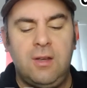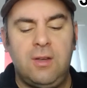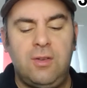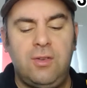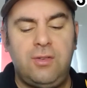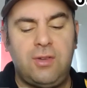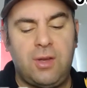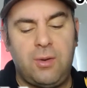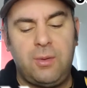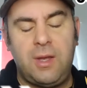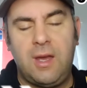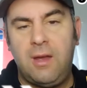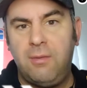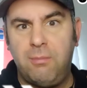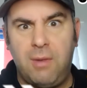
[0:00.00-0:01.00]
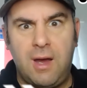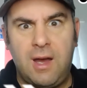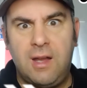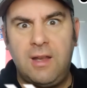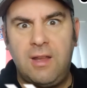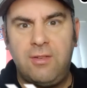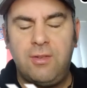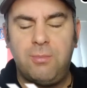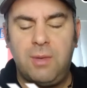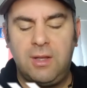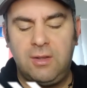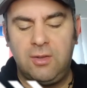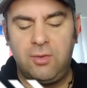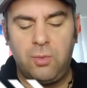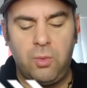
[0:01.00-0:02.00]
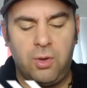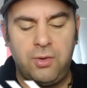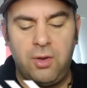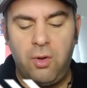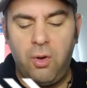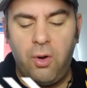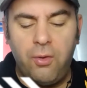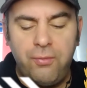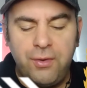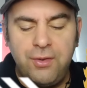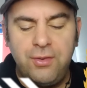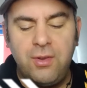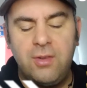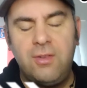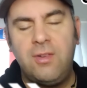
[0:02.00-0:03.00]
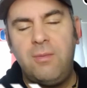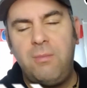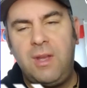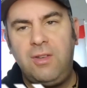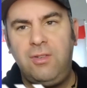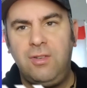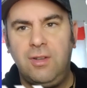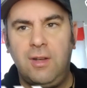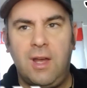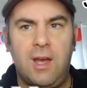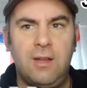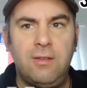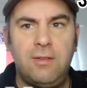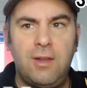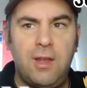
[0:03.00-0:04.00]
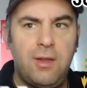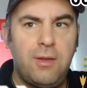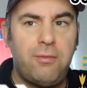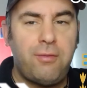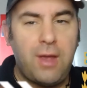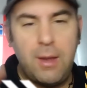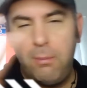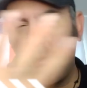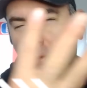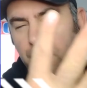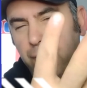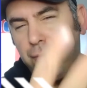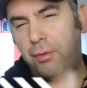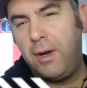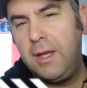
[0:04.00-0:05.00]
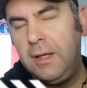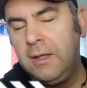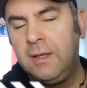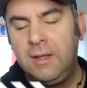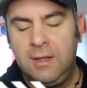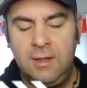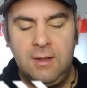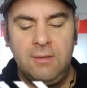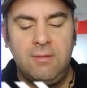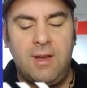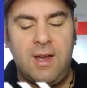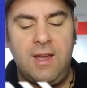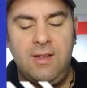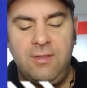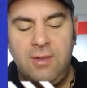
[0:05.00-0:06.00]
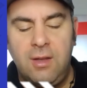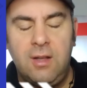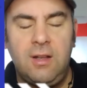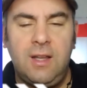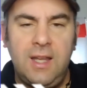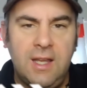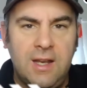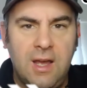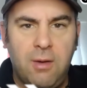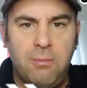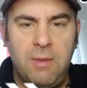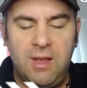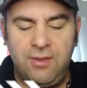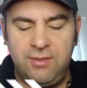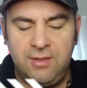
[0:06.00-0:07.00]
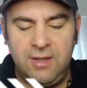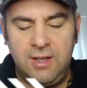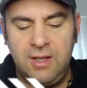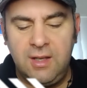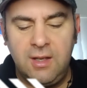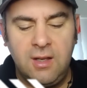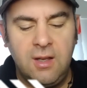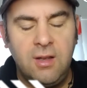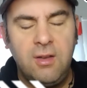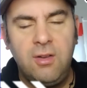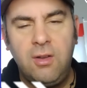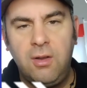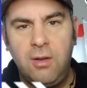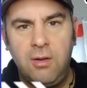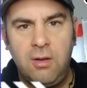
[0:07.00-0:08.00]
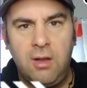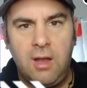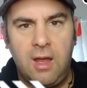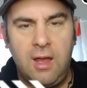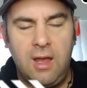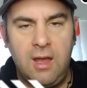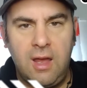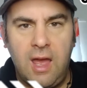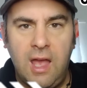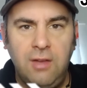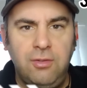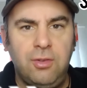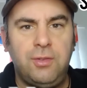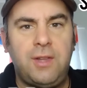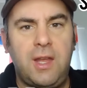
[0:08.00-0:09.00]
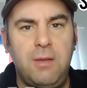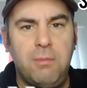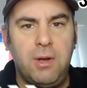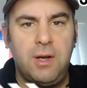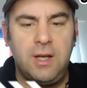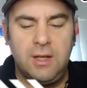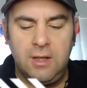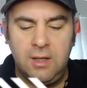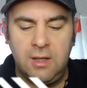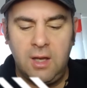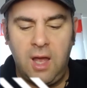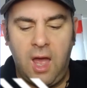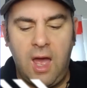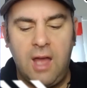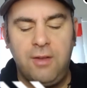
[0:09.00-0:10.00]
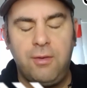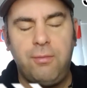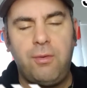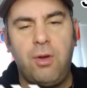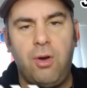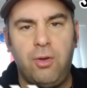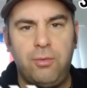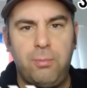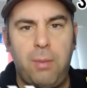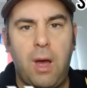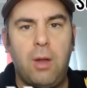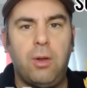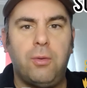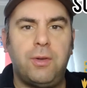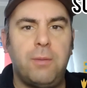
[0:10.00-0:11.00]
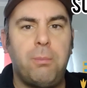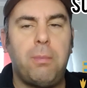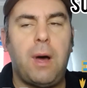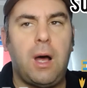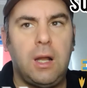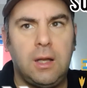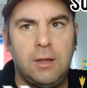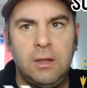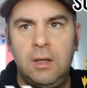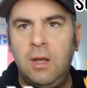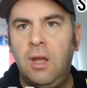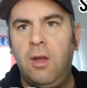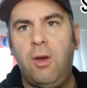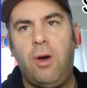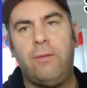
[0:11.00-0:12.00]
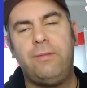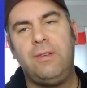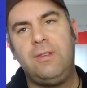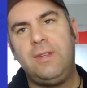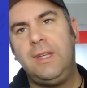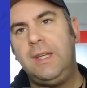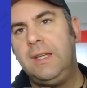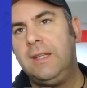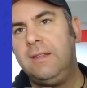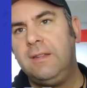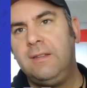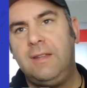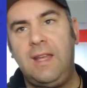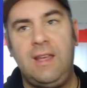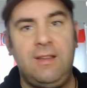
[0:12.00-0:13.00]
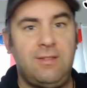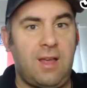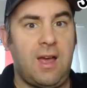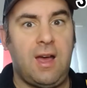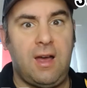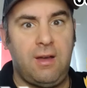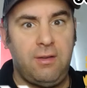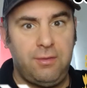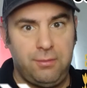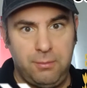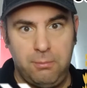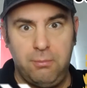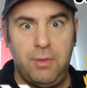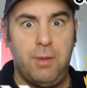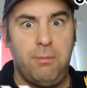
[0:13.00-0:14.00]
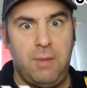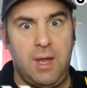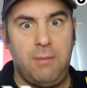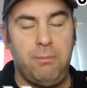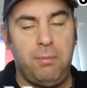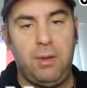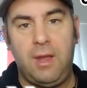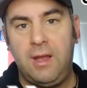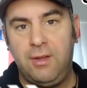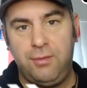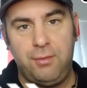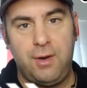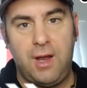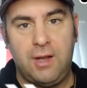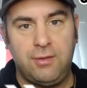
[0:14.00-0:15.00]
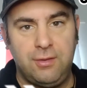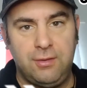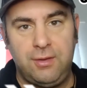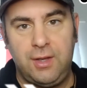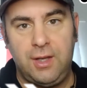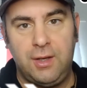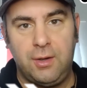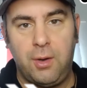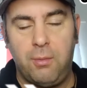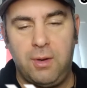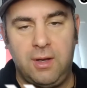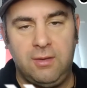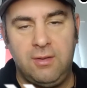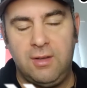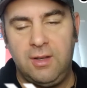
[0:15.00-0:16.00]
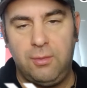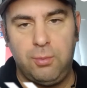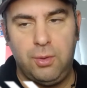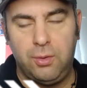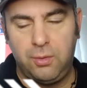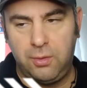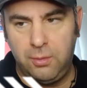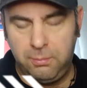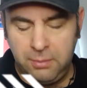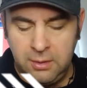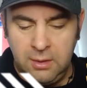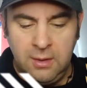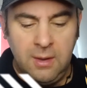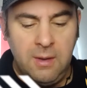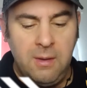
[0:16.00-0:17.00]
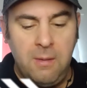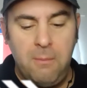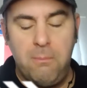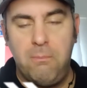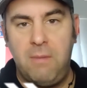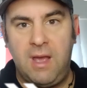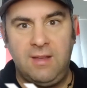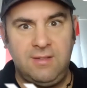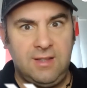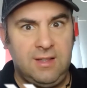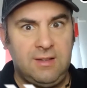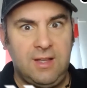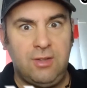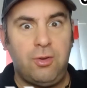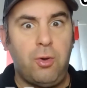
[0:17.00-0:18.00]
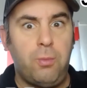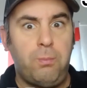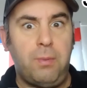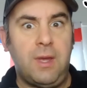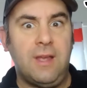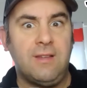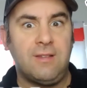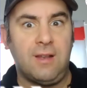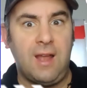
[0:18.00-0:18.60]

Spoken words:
So yeah, Martinez has made the squad. Others to mention, and they're the Fable Three. That is Lionel Messi, Angel Di Maria, and of course Paulo Dybala. Obviously, these are the main players for Argentina going into this World Cup. Messi, this could be his